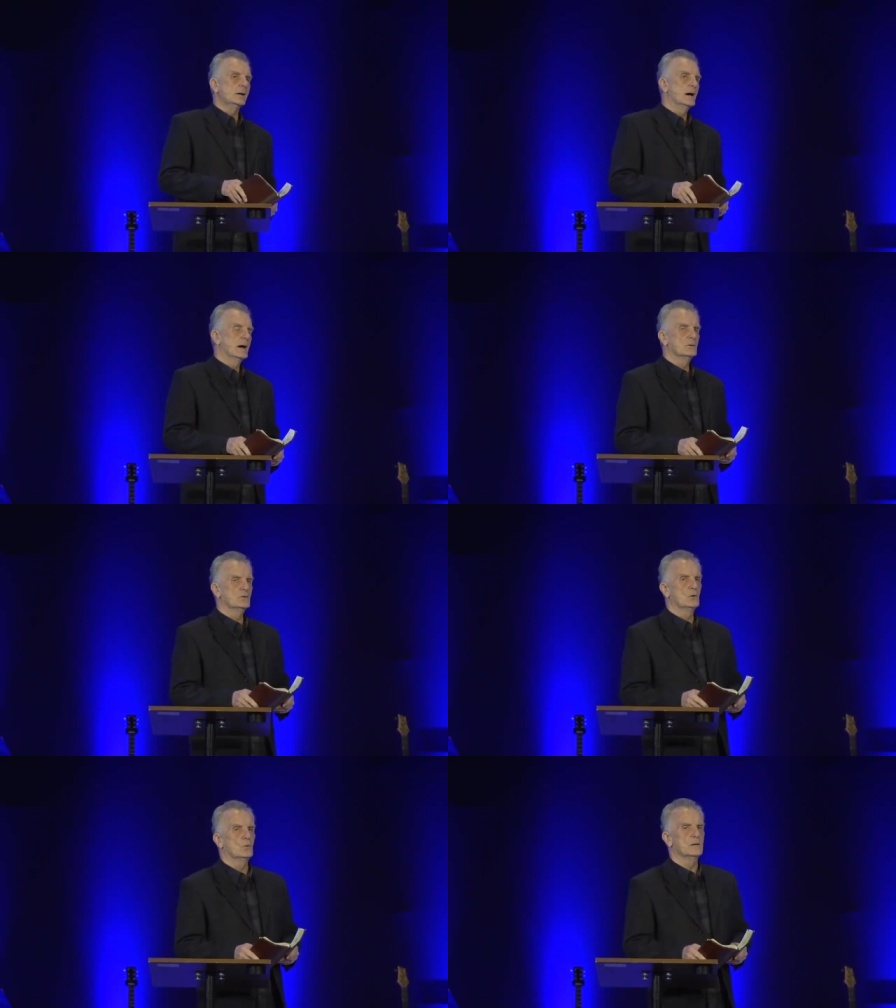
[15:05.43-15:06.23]
I don't
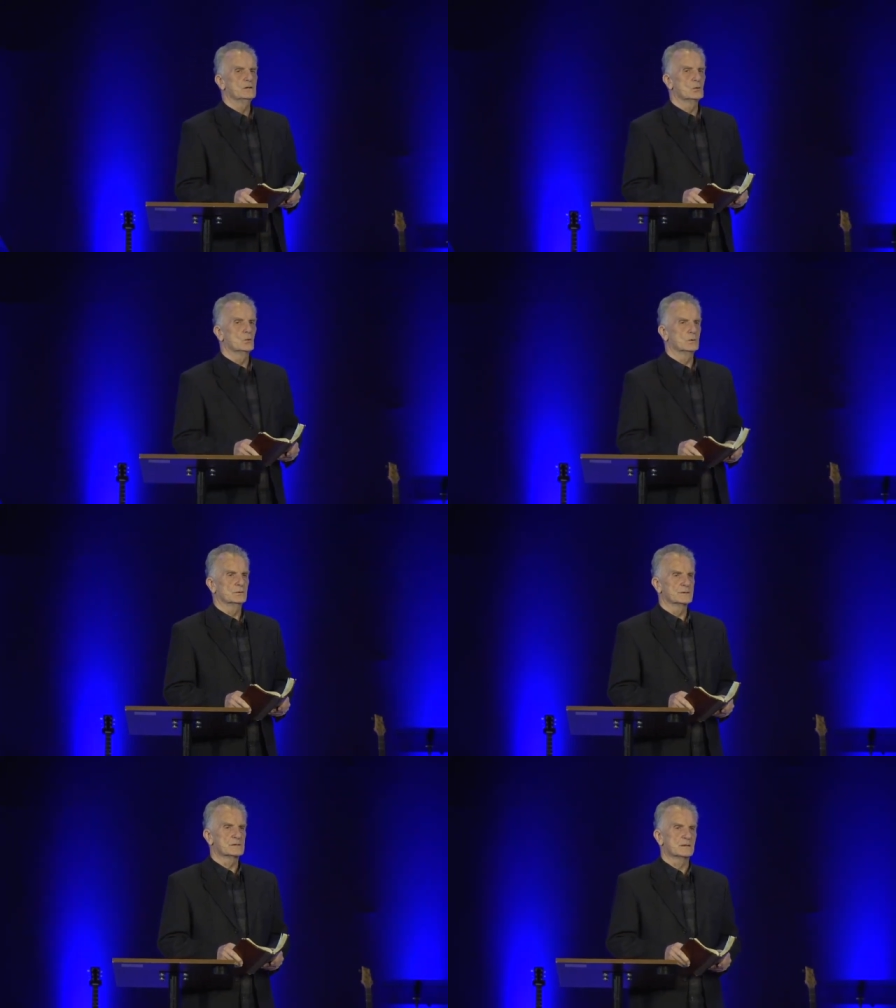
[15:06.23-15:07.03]
know what your
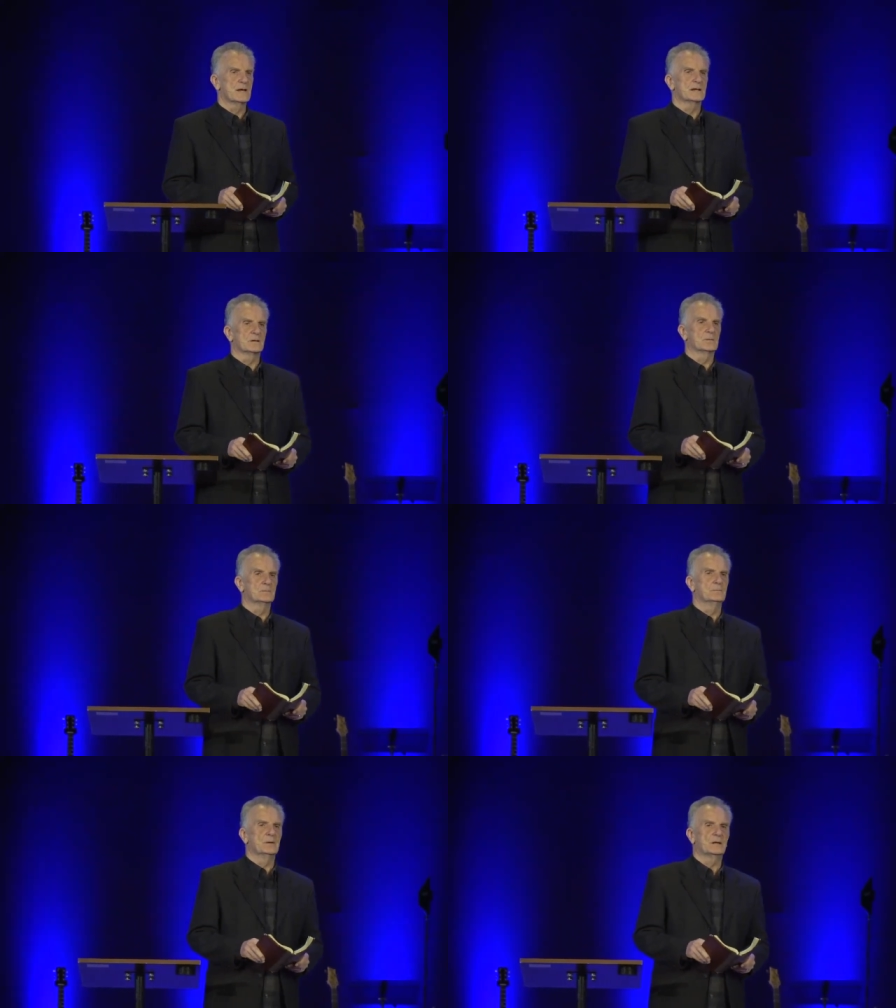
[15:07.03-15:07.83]
world is like,
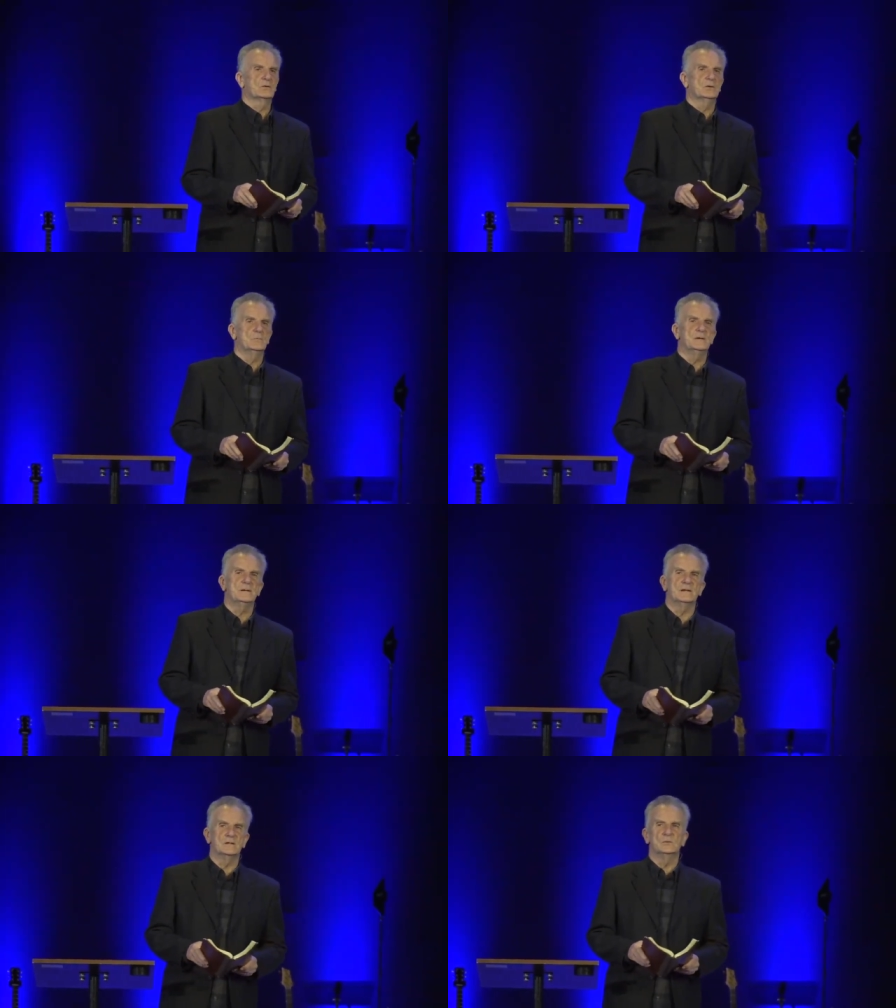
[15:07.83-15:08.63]
but it could be
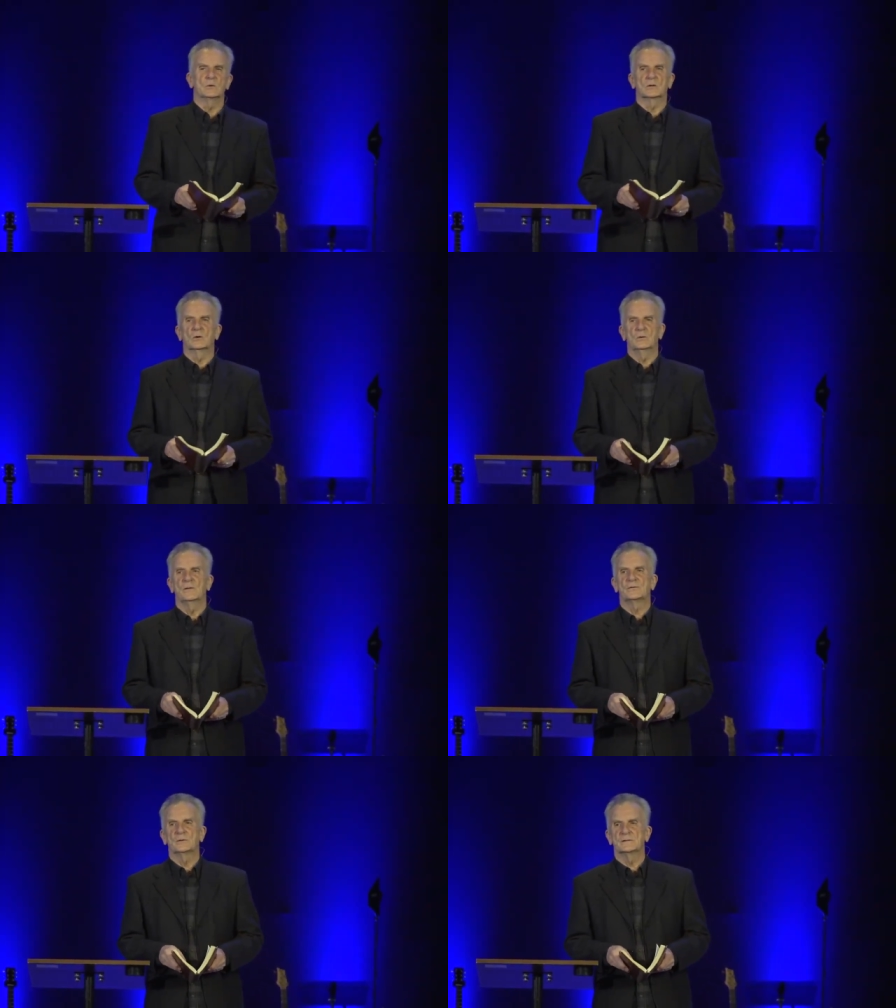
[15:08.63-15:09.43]
that you are going
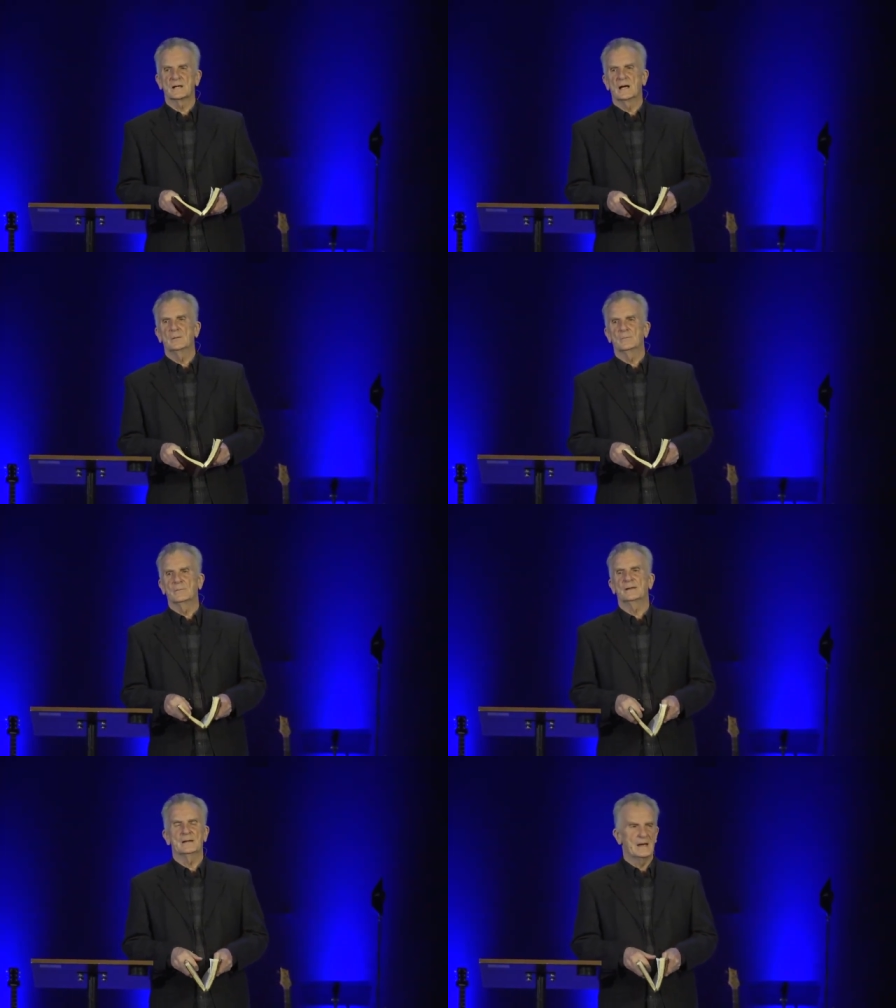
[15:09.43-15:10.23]
through a time
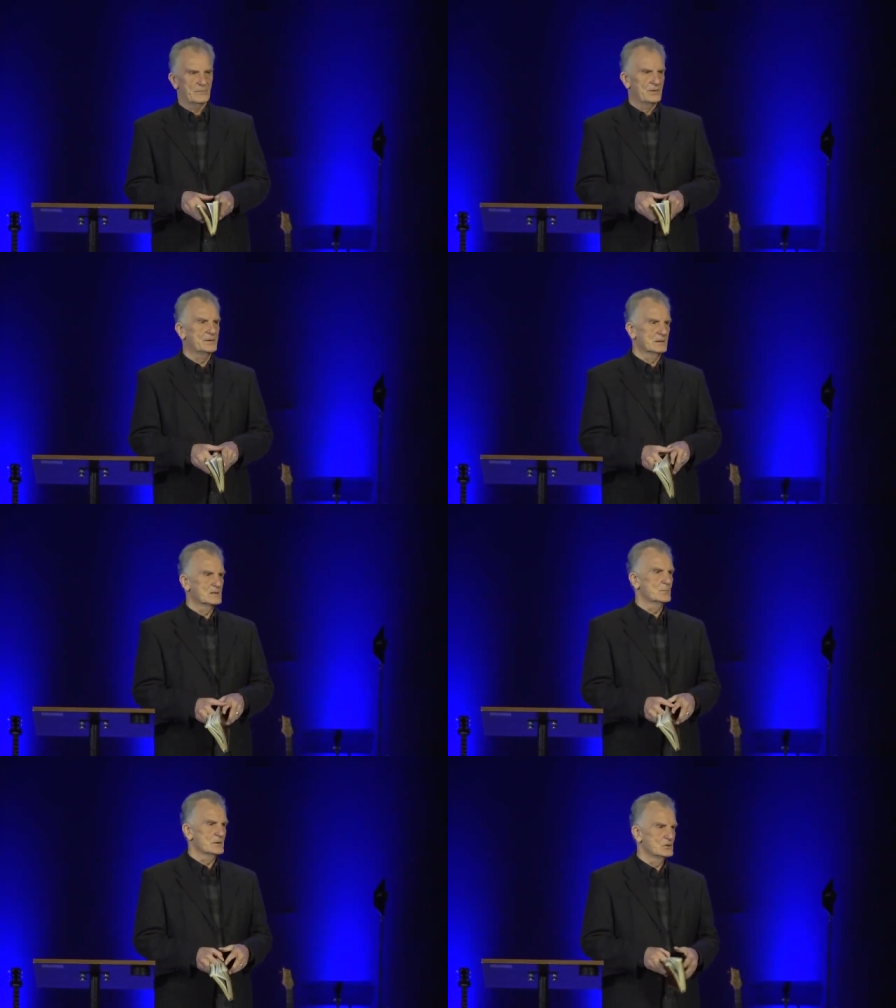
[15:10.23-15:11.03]
that everything is
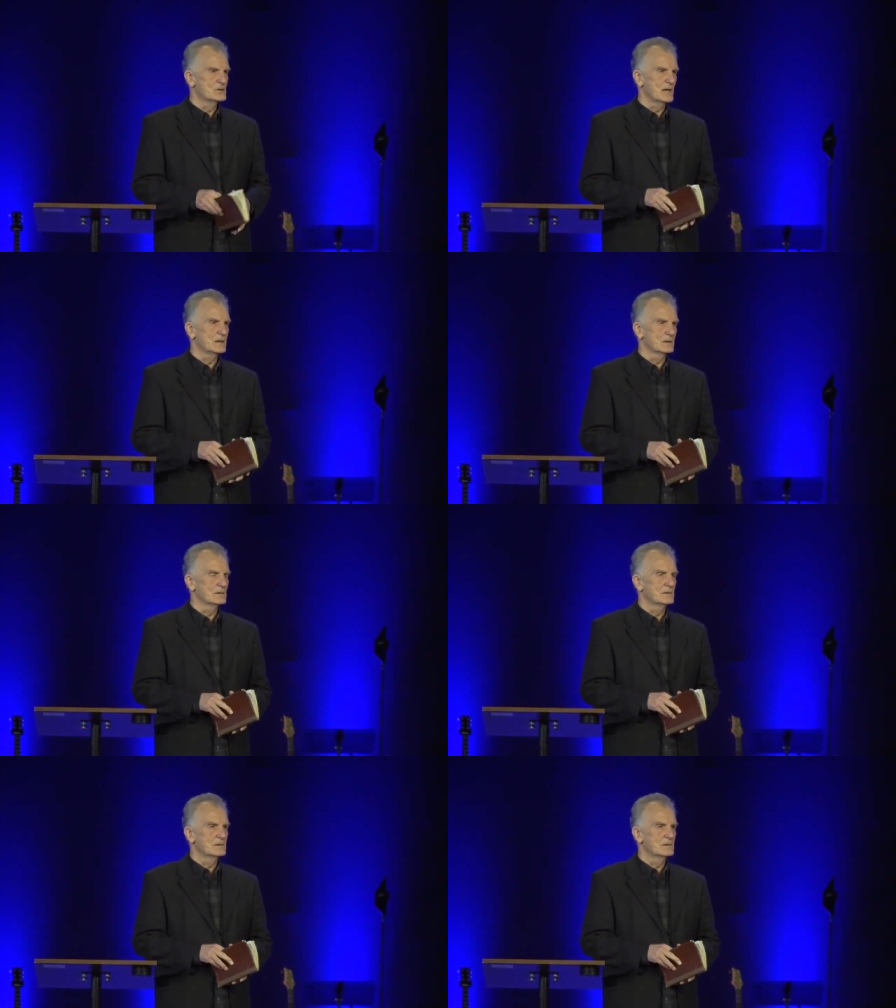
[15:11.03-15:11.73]
being shaken.